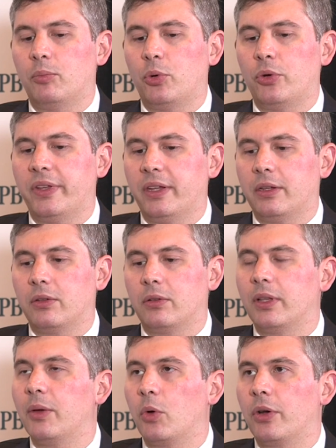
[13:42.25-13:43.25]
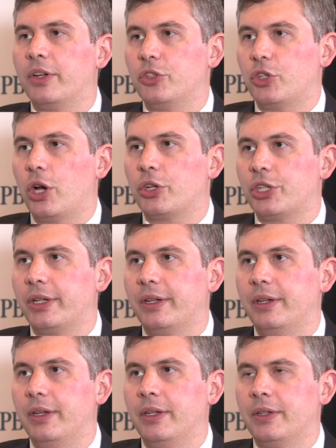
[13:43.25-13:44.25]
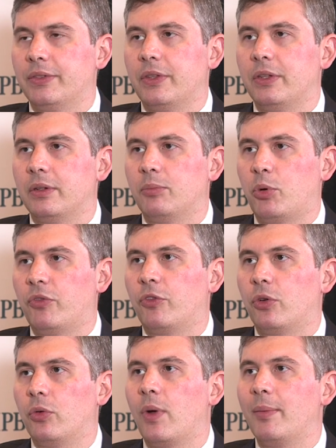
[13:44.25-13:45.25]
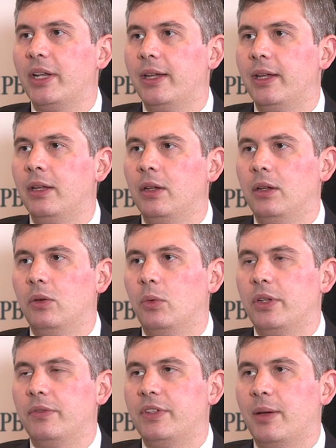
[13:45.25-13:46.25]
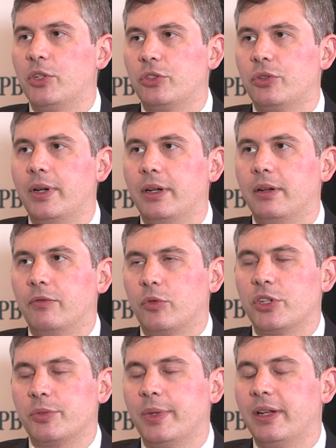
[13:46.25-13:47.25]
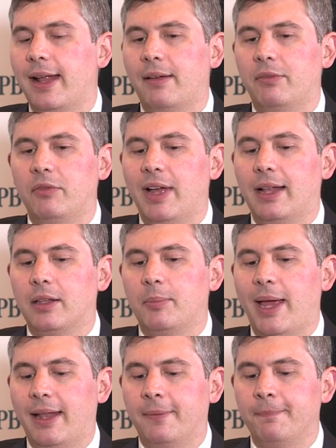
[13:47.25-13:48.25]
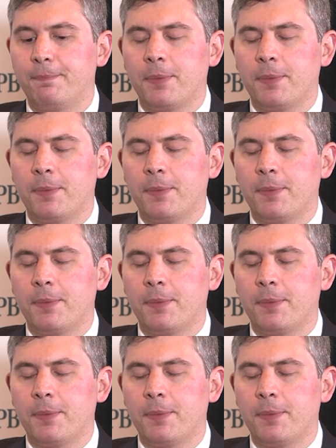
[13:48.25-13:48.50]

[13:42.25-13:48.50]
particularly where an injunction is the preferred remedy when you've demonstrated infringement and have a valid patent.